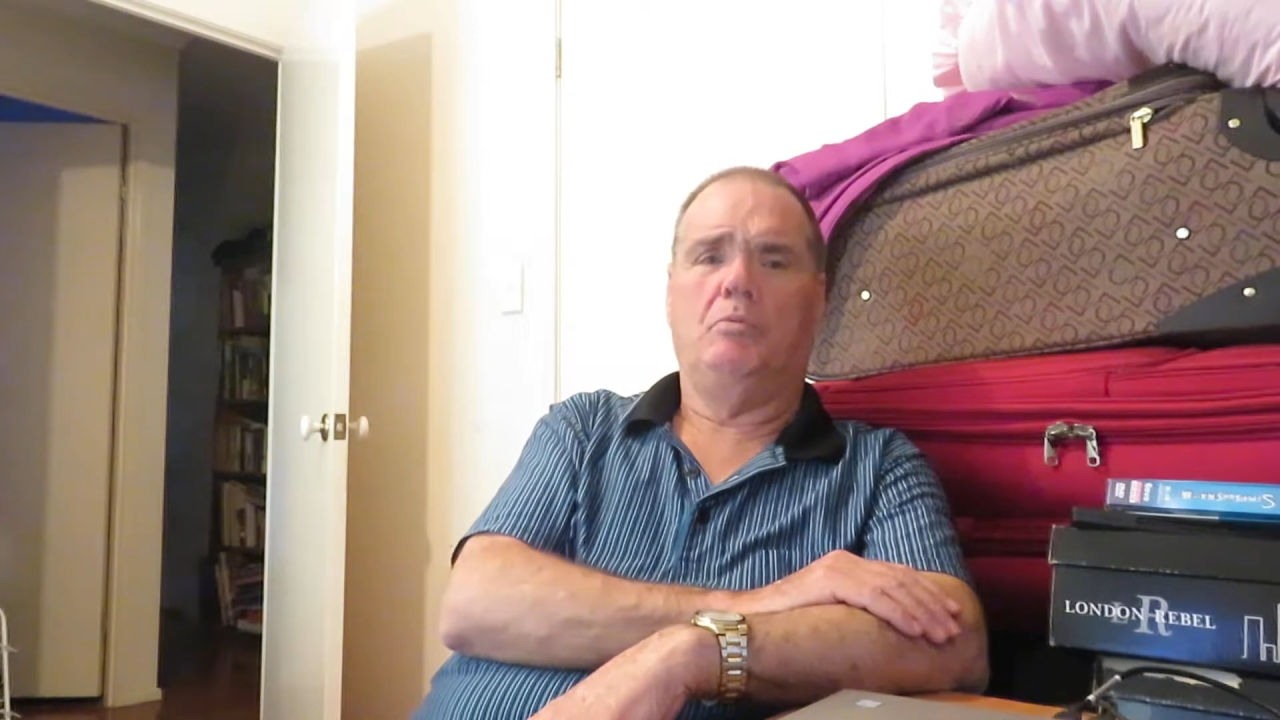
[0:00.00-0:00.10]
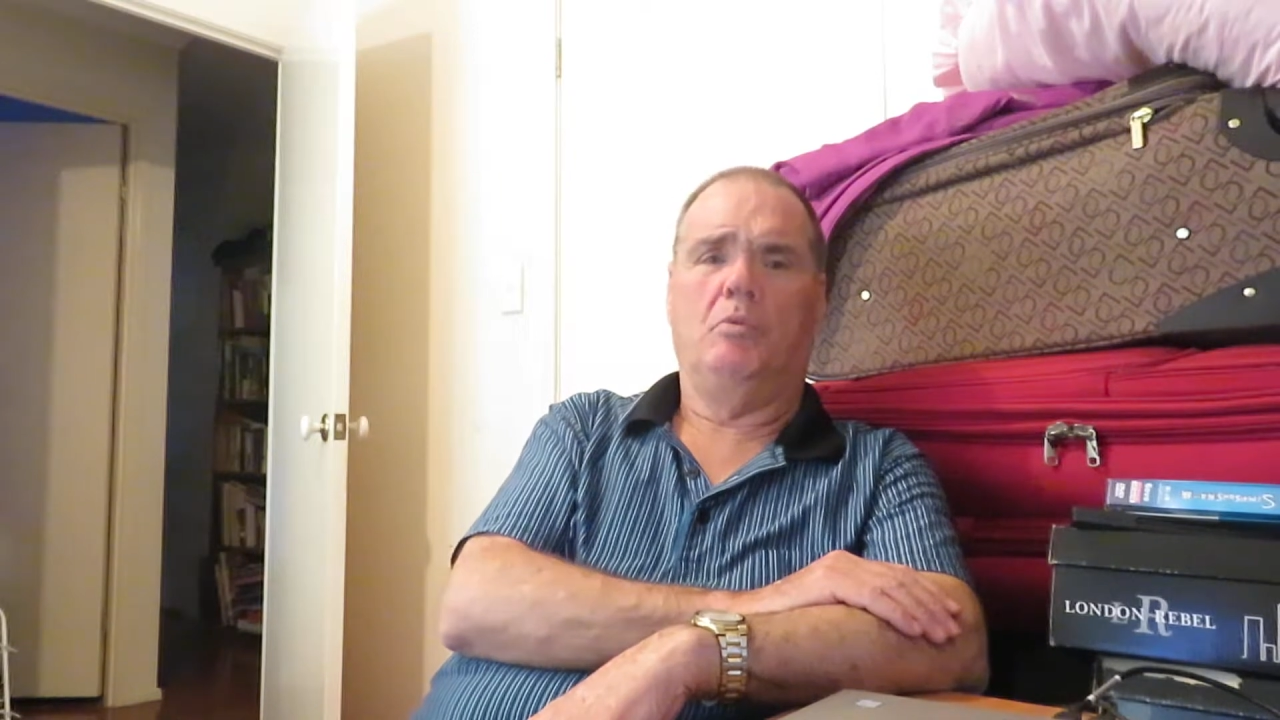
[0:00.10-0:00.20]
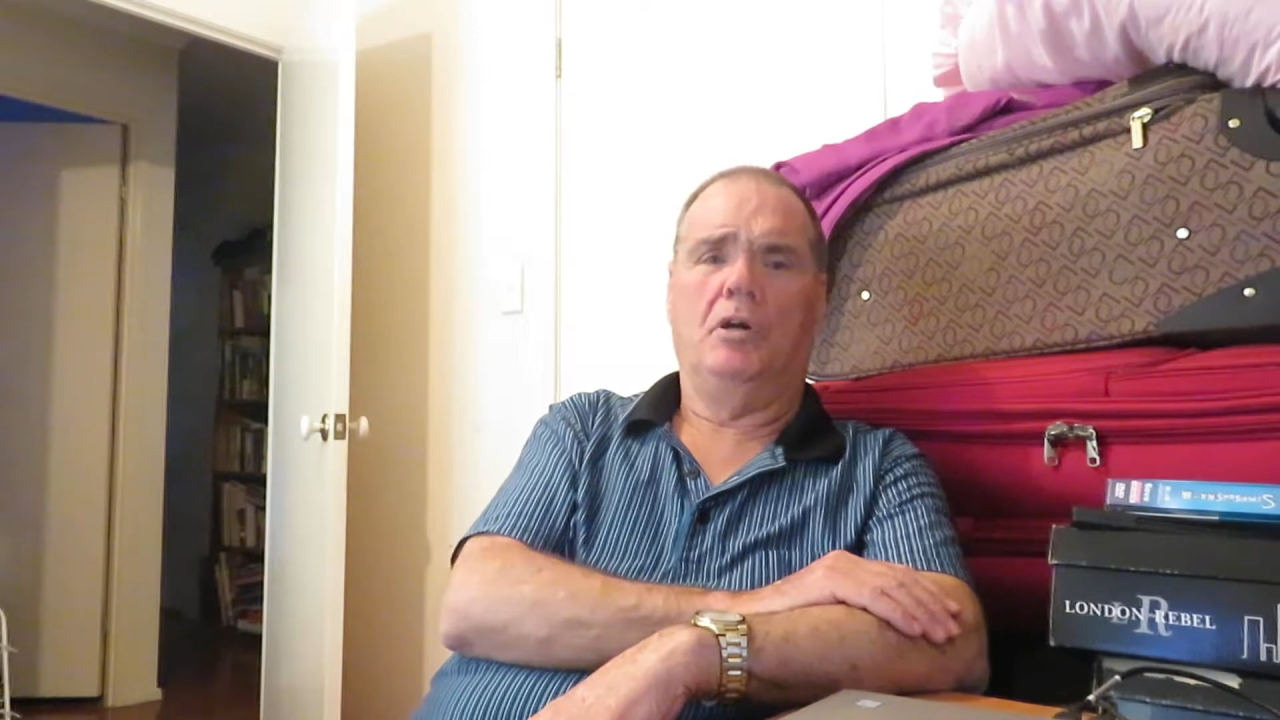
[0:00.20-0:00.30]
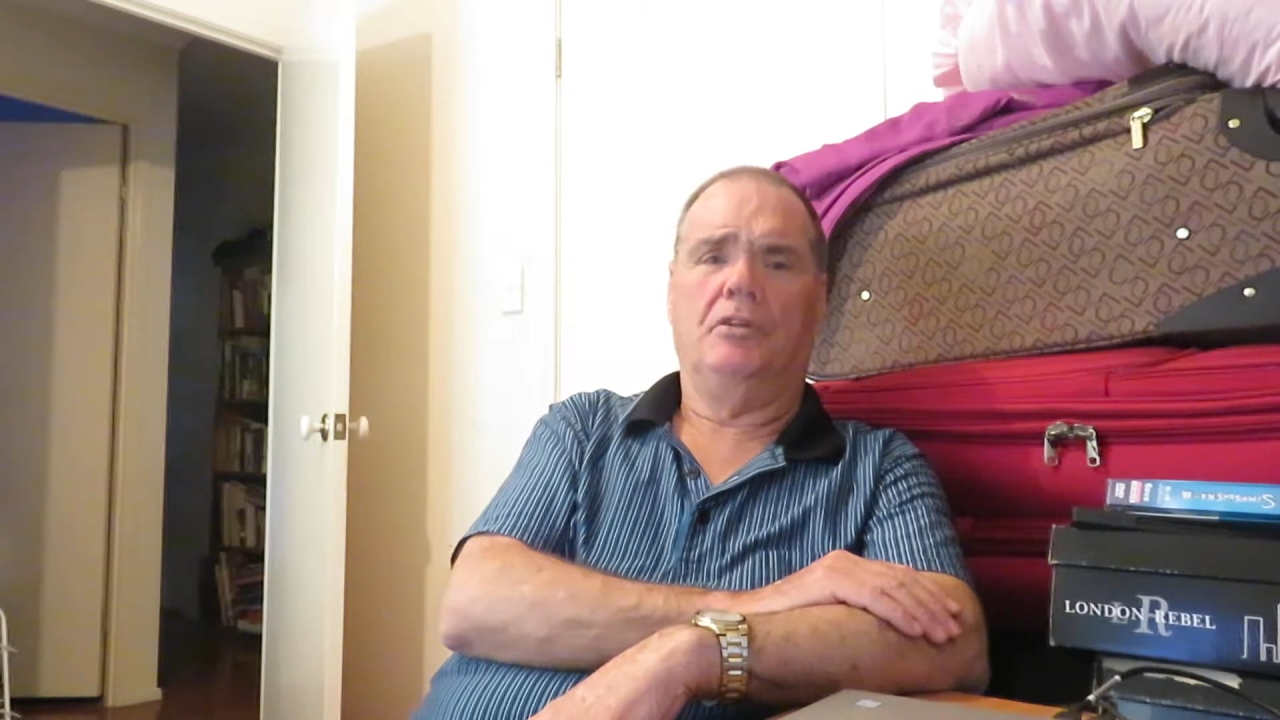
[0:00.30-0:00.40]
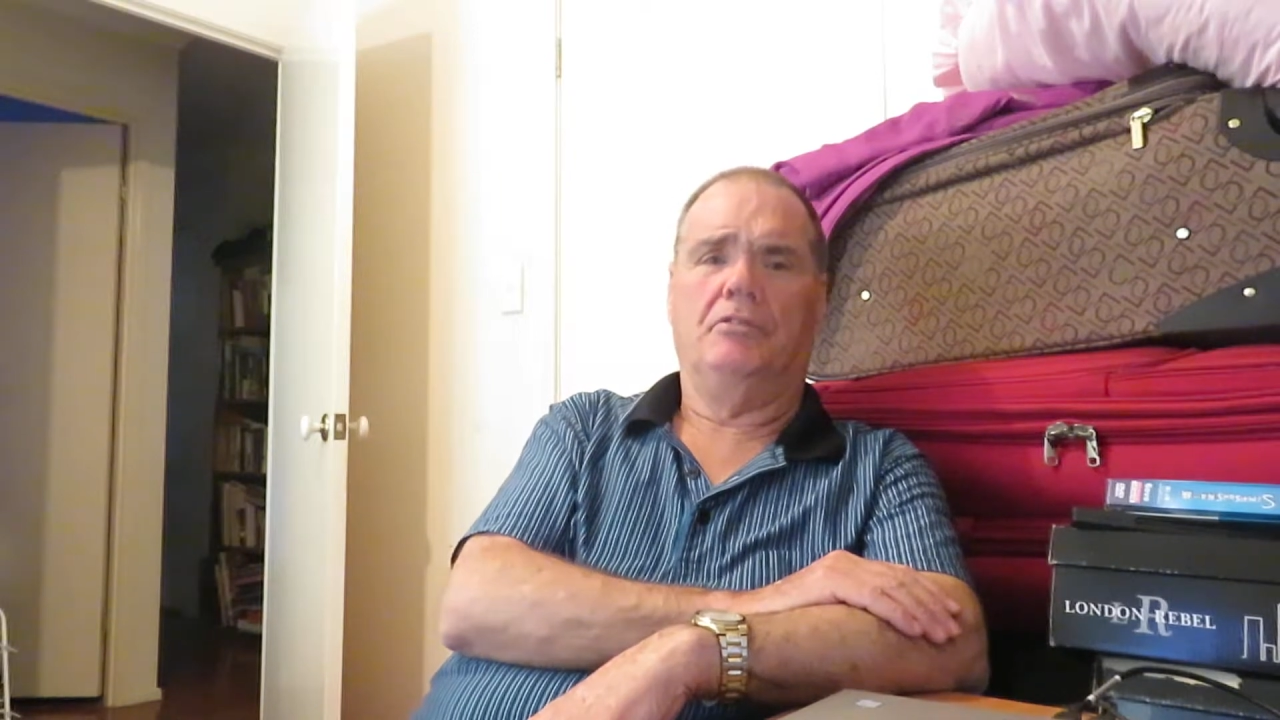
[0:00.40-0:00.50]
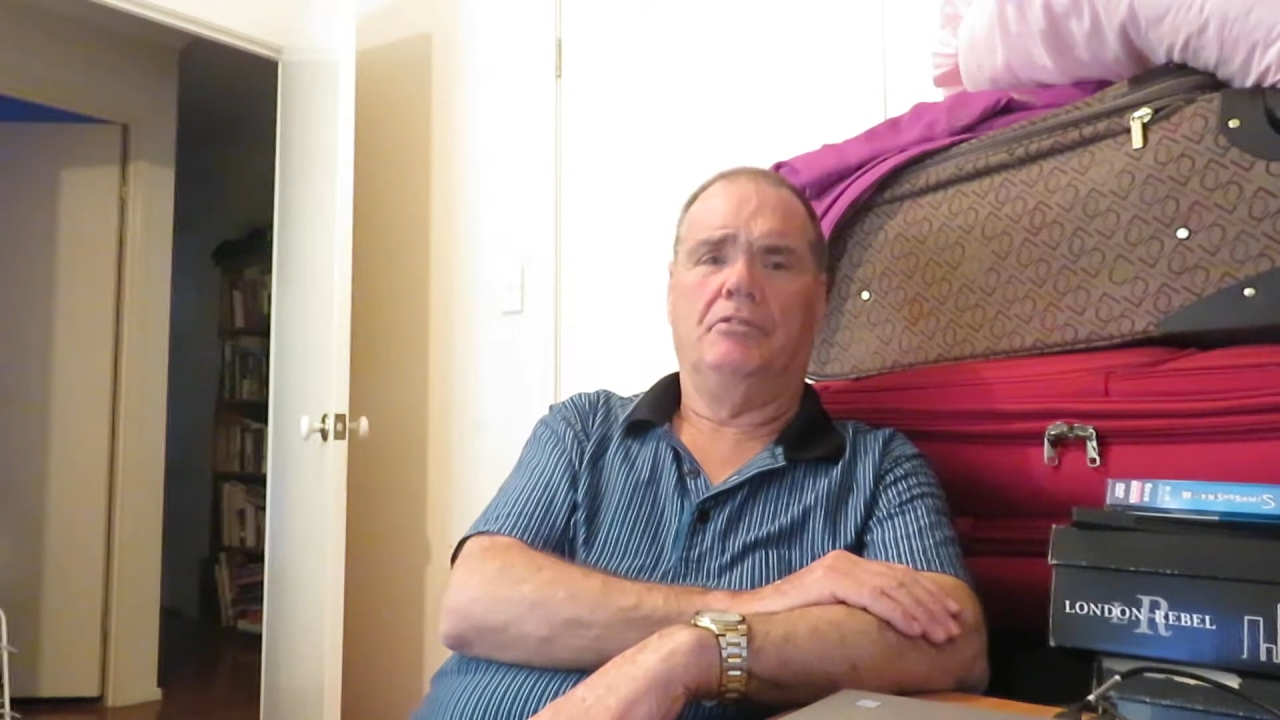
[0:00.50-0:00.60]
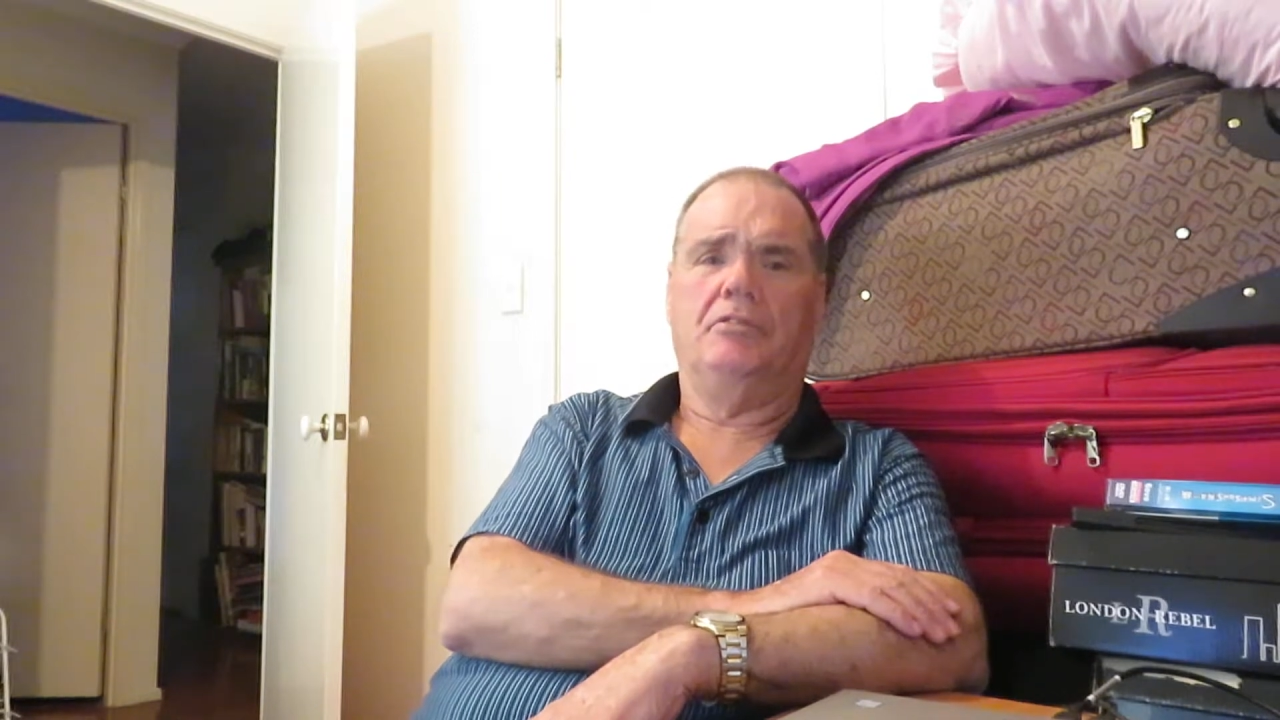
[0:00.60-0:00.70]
what